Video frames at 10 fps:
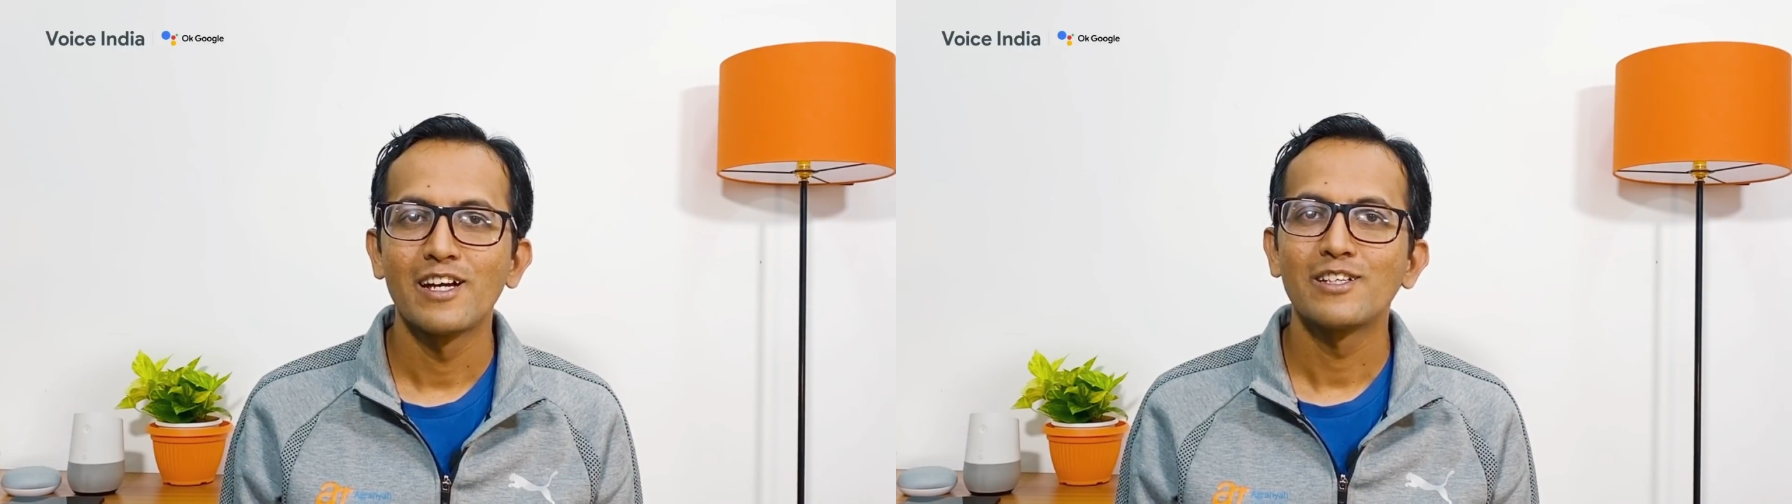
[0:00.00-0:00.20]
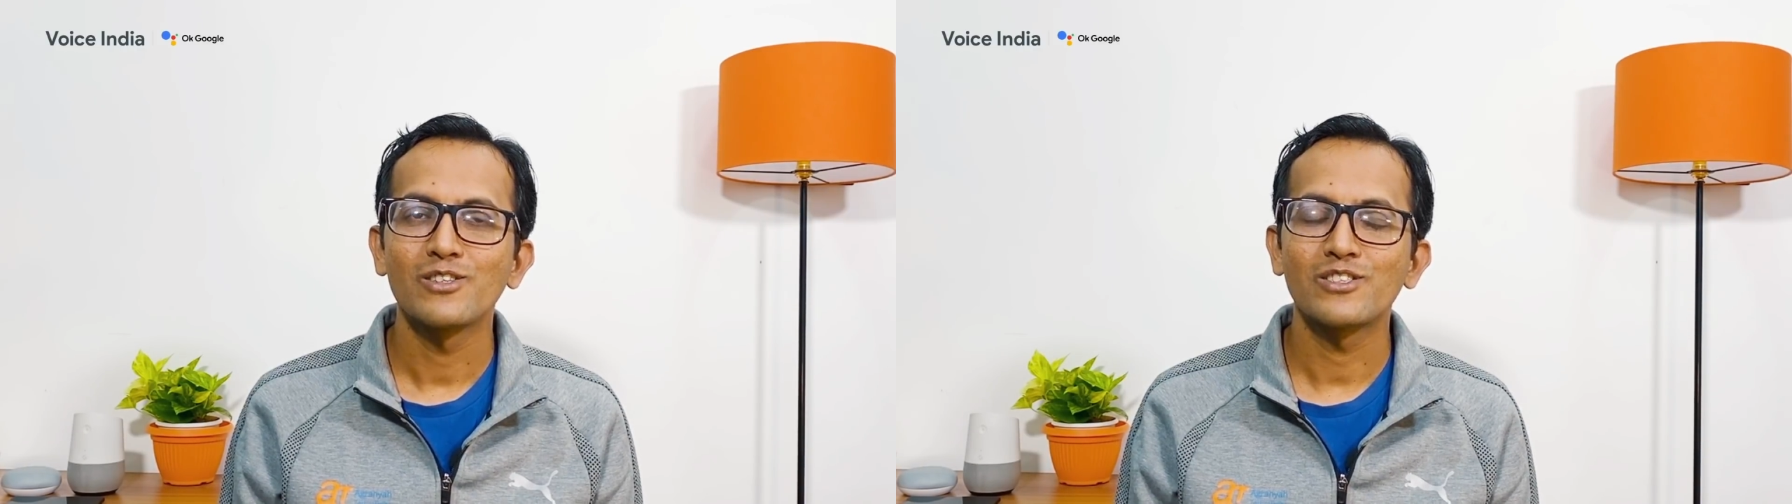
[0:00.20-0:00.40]

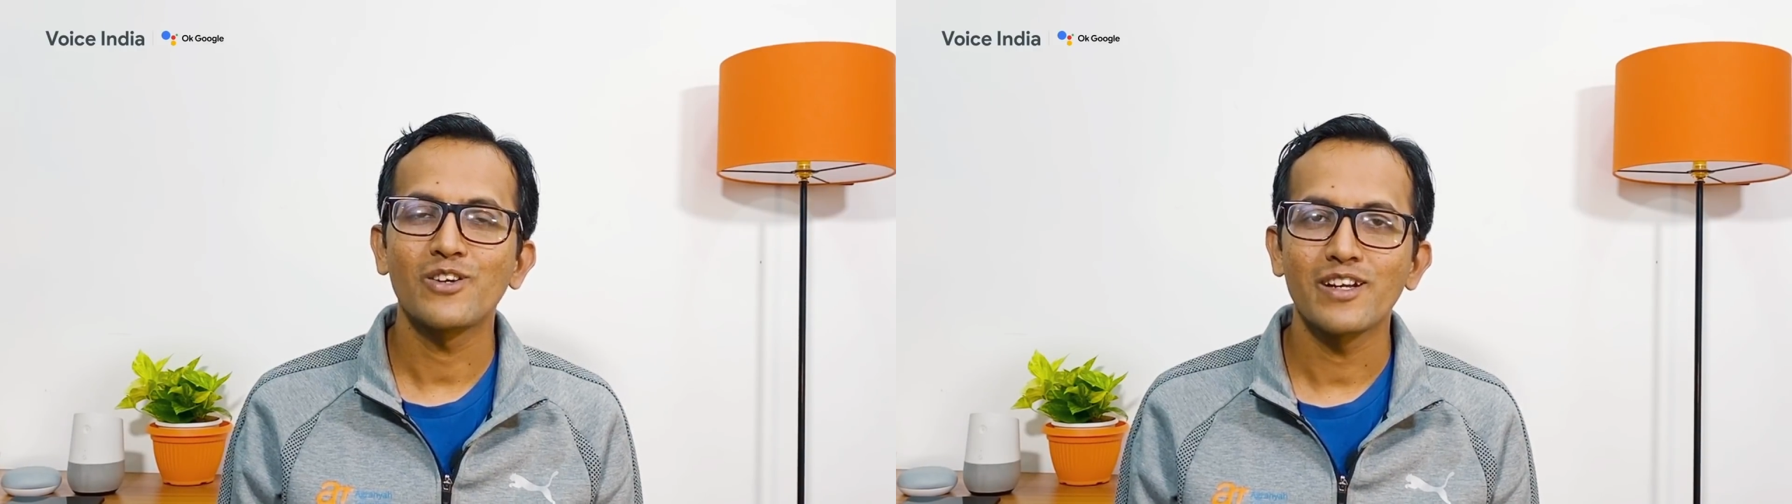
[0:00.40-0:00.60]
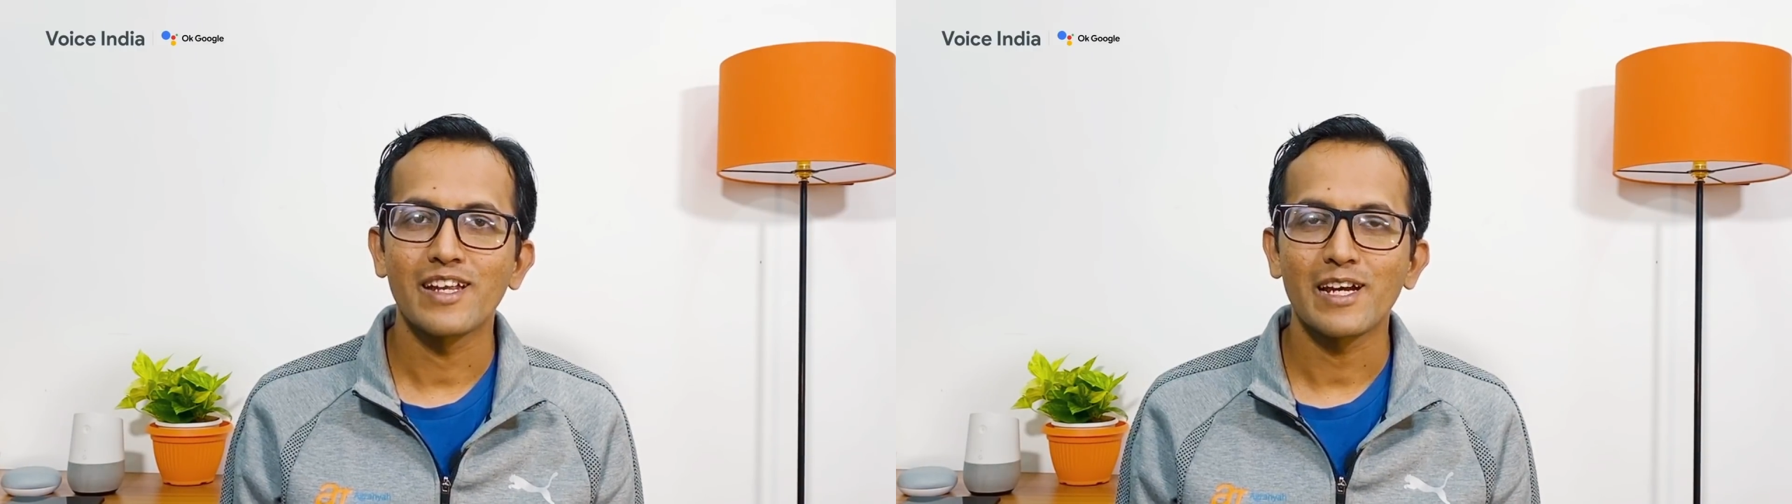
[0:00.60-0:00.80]
so it's
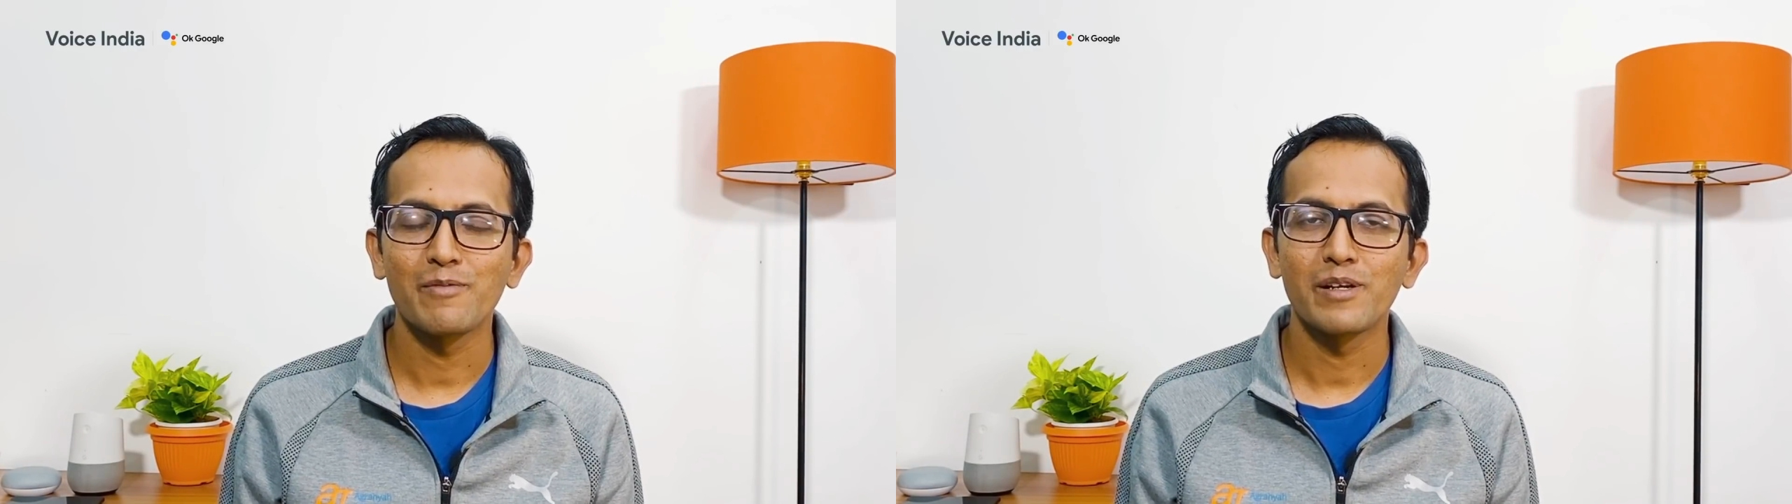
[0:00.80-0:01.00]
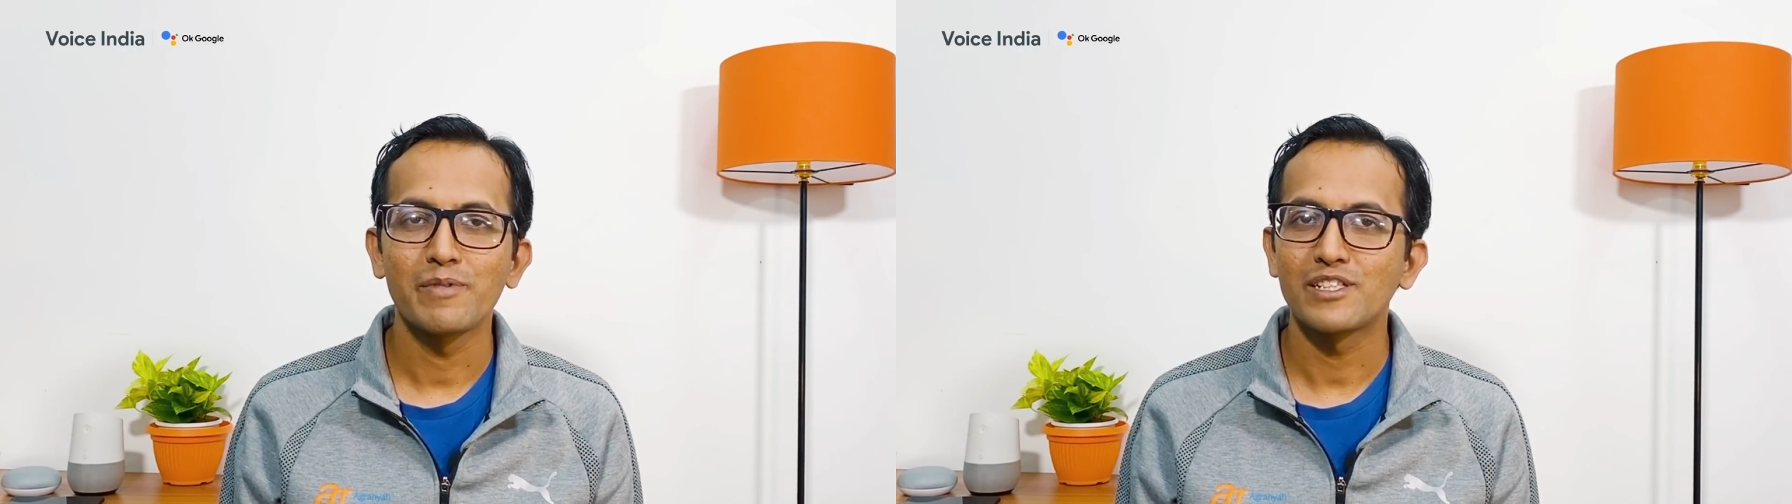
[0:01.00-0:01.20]
going to recommend me